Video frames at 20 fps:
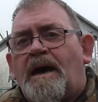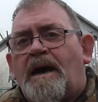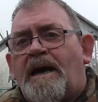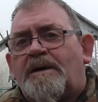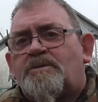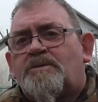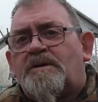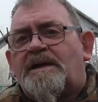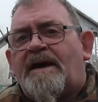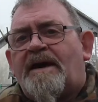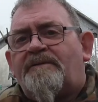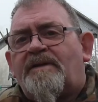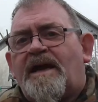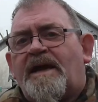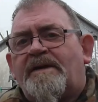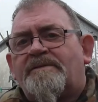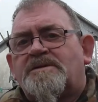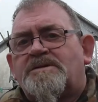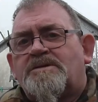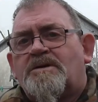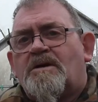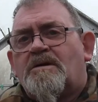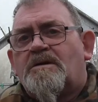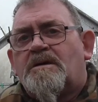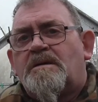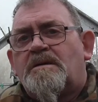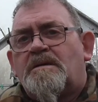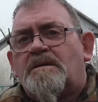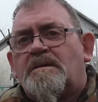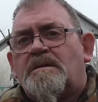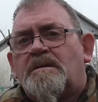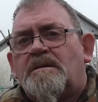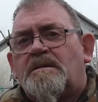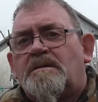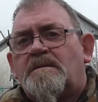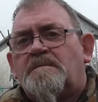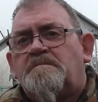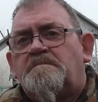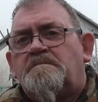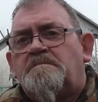I don't have livestock.
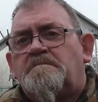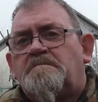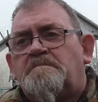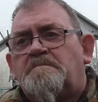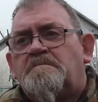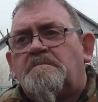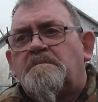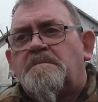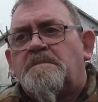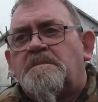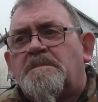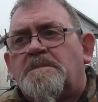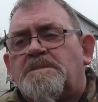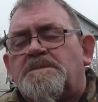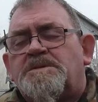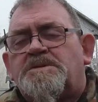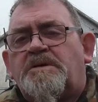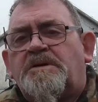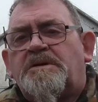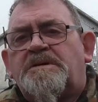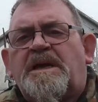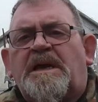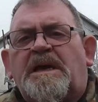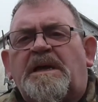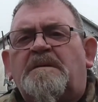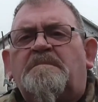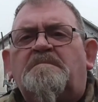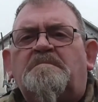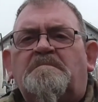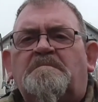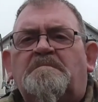So you think,